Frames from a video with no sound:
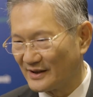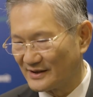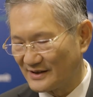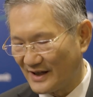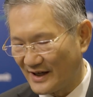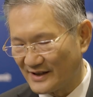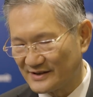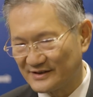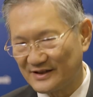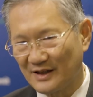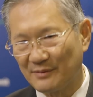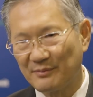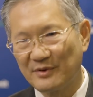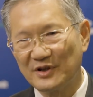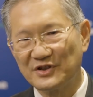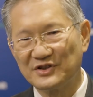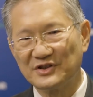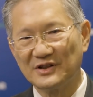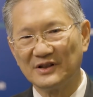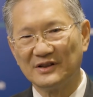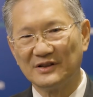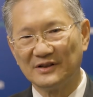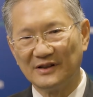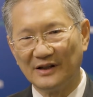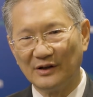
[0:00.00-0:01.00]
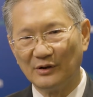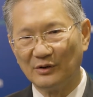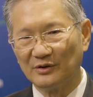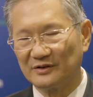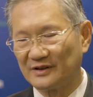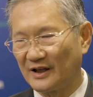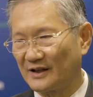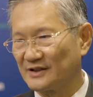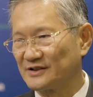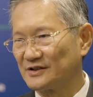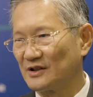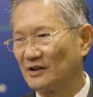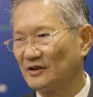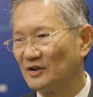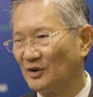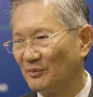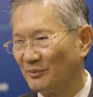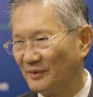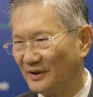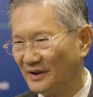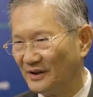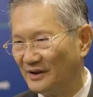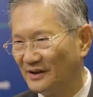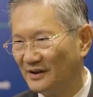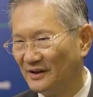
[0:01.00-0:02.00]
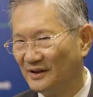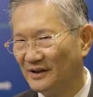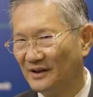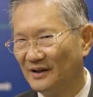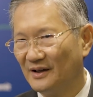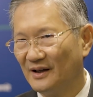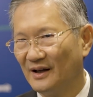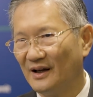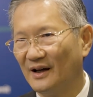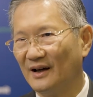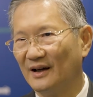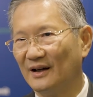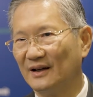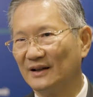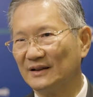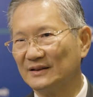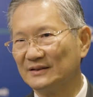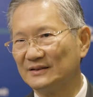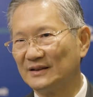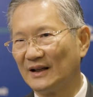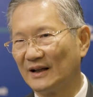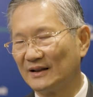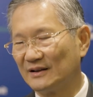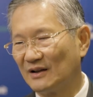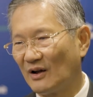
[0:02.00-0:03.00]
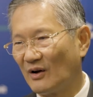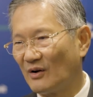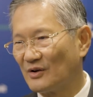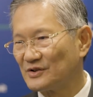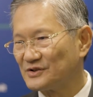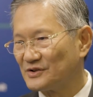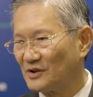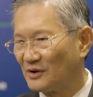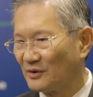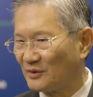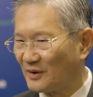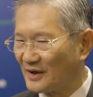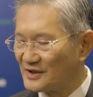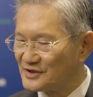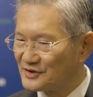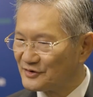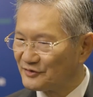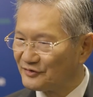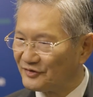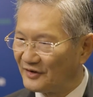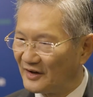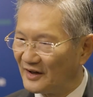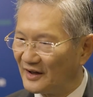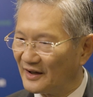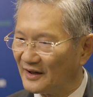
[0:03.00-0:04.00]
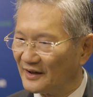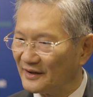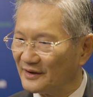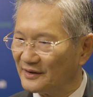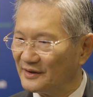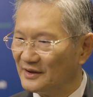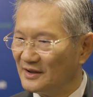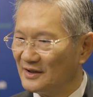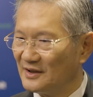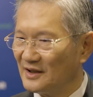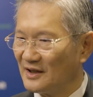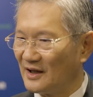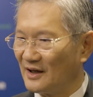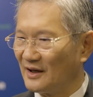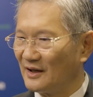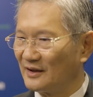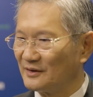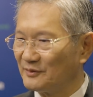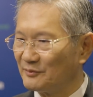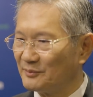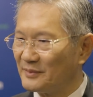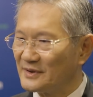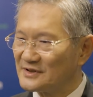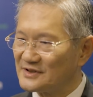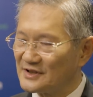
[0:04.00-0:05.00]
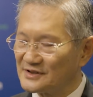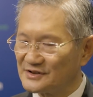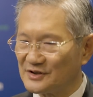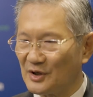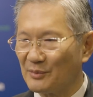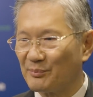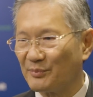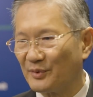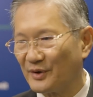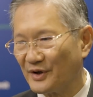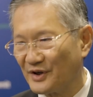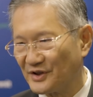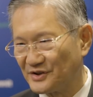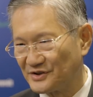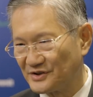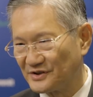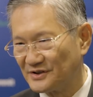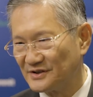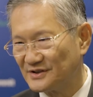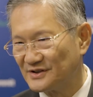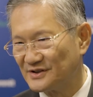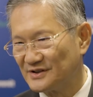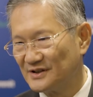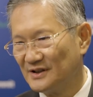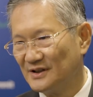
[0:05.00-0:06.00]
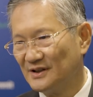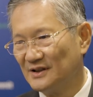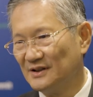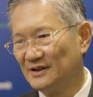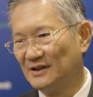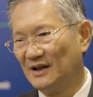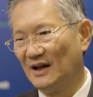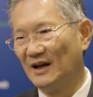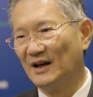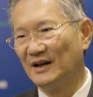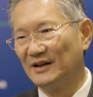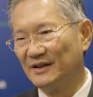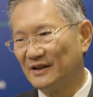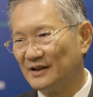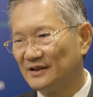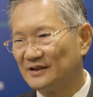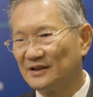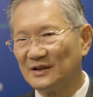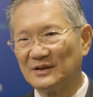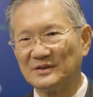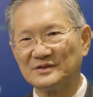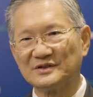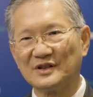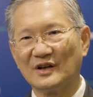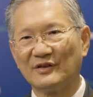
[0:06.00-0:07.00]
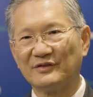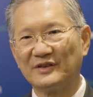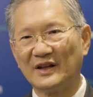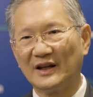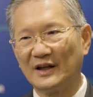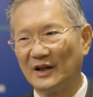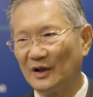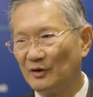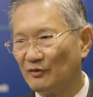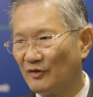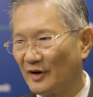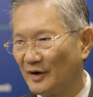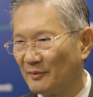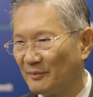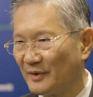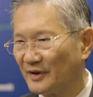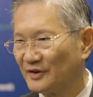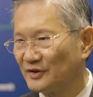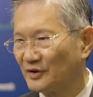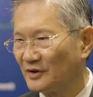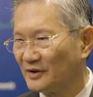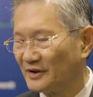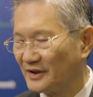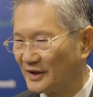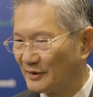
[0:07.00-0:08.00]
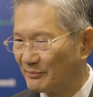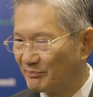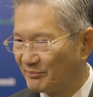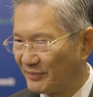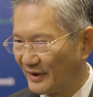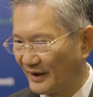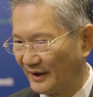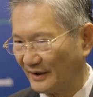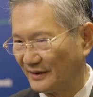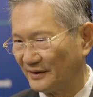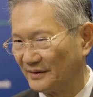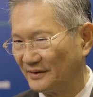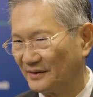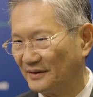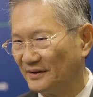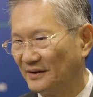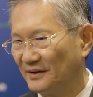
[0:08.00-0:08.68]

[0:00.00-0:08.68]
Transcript: establishing new taxonomy that also classify business operations in terms of their environmental impact.